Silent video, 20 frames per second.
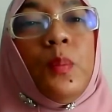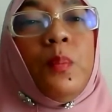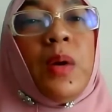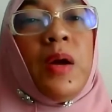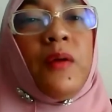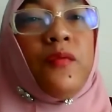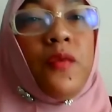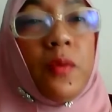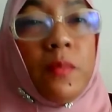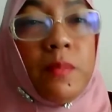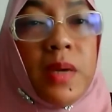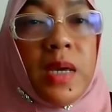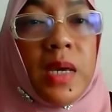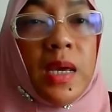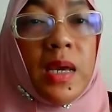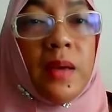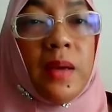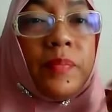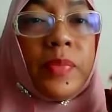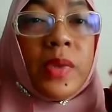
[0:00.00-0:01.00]
But for
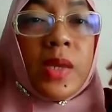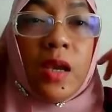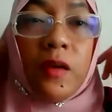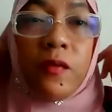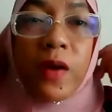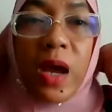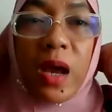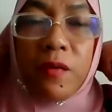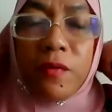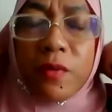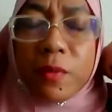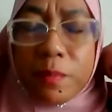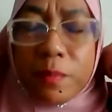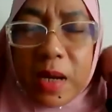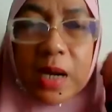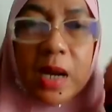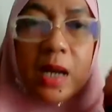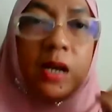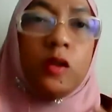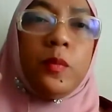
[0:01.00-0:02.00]
me, if I have a
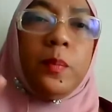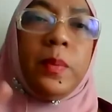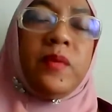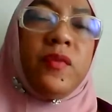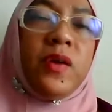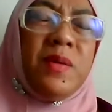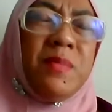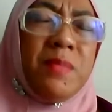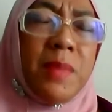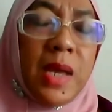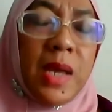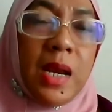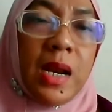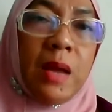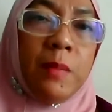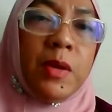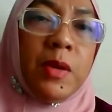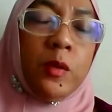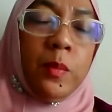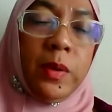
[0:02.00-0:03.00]
maid, I need to pay for the maid.
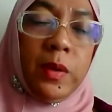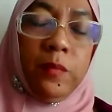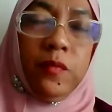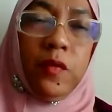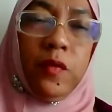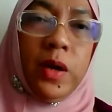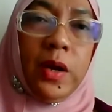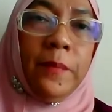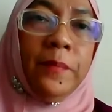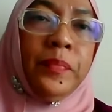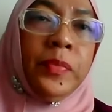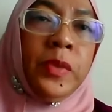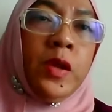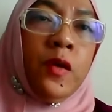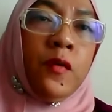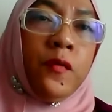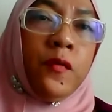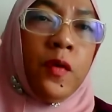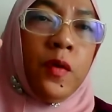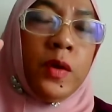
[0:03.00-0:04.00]
I need to pay for the
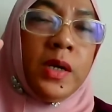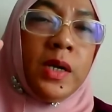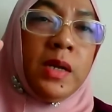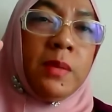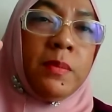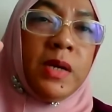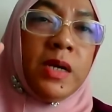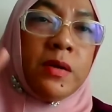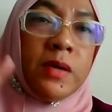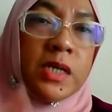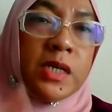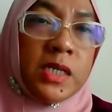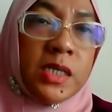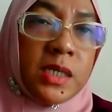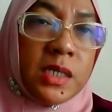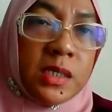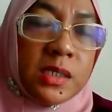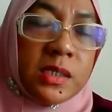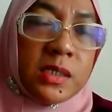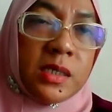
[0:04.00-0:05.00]
for the
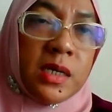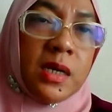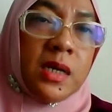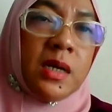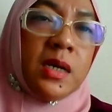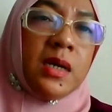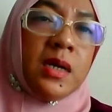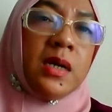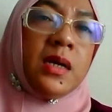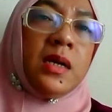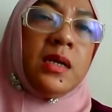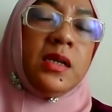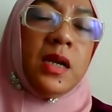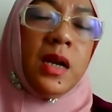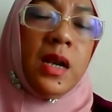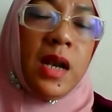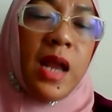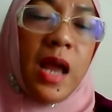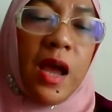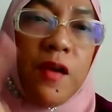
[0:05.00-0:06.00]
immigrations, uh,
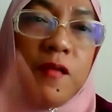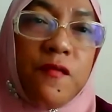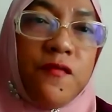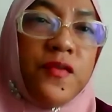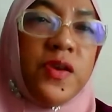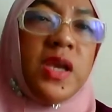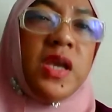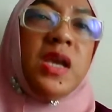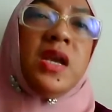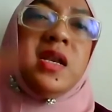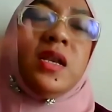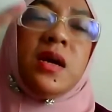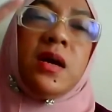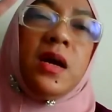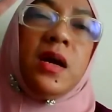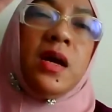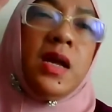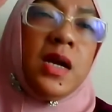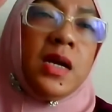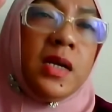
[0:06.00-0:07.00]
the levy,
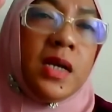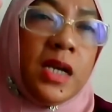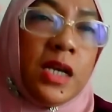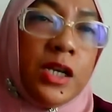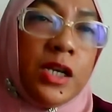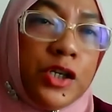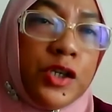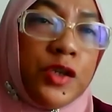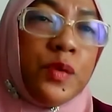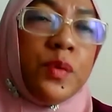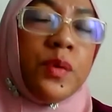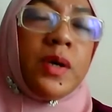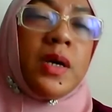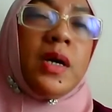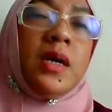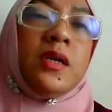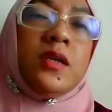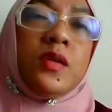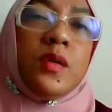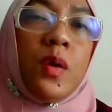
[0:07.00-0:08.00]
the, the
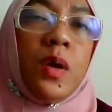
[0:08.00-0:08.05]
insurance.